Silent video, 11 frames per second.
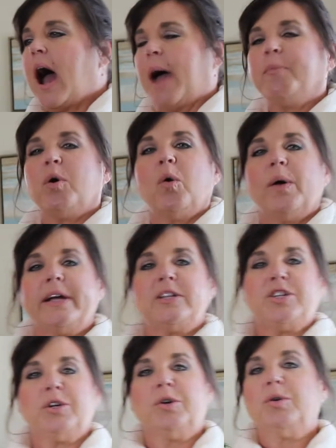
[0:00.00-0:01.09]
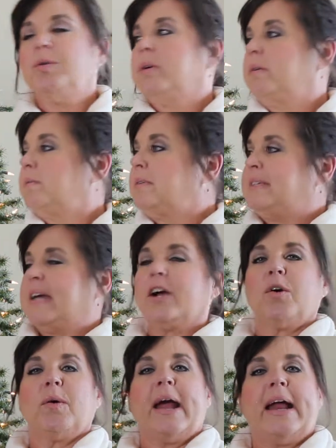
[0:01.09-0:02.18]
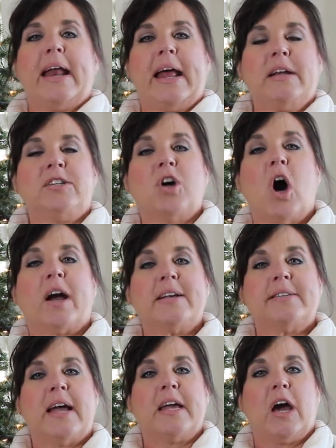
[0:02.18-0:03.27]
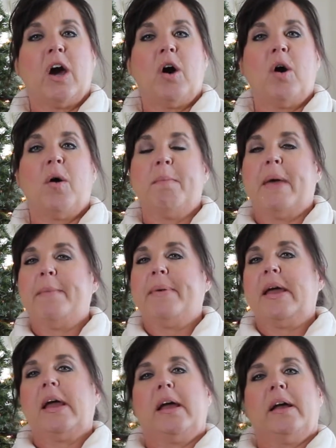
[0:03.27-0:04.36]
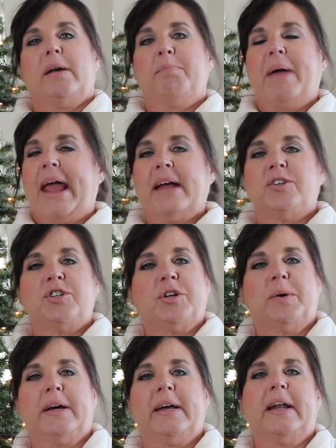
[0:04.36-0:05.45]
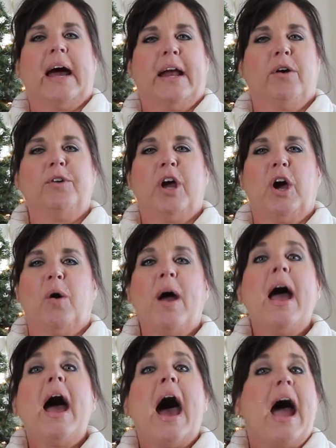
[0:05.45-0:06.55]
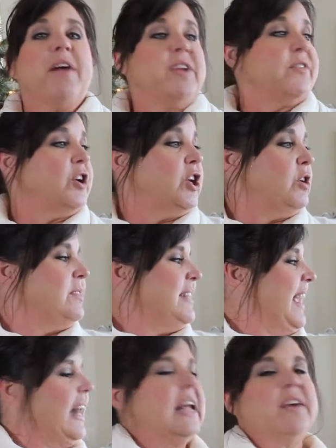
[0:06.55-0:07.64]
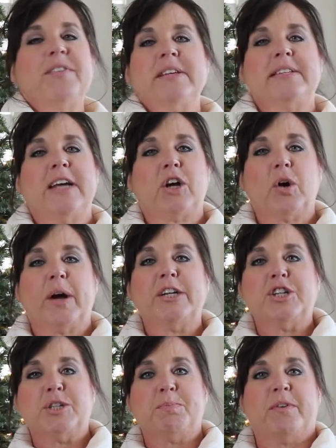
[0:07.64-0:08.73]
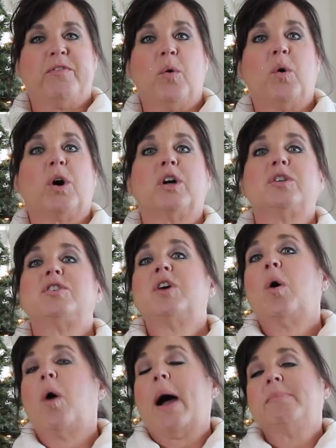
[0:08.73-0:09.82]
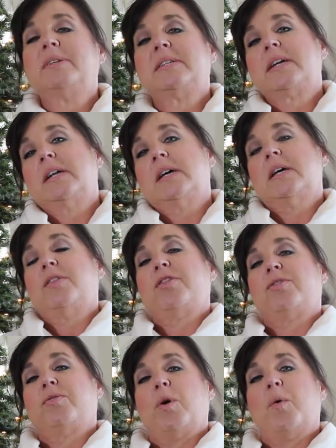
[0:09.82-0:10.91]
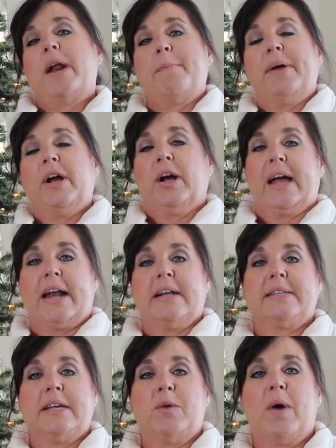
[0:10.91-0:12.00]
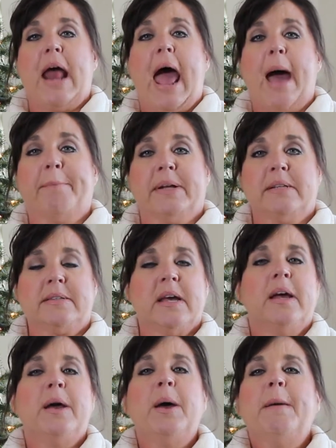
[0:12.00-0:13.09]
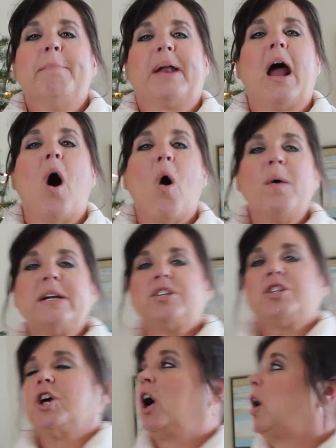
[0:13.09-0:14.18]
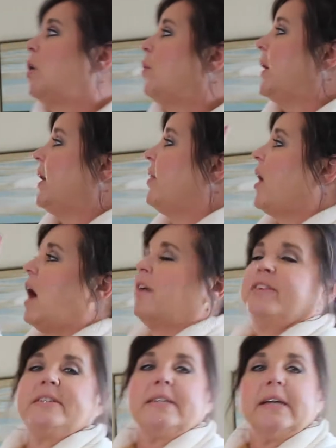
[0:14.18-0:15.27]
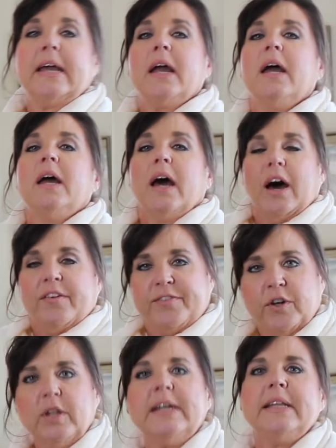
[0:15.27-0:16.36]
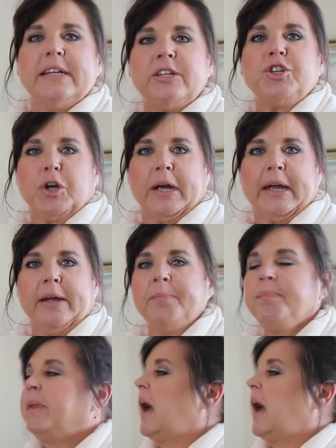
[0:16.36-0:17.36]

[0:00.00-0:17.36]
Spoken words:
I'm going to decorate and talk as I go and maybe pan to it. I don't know. I've never used any of these decorations before, so I'm just gonna throw it up here and kind of see what happens. But I always start with, obviously, a fully lit tree.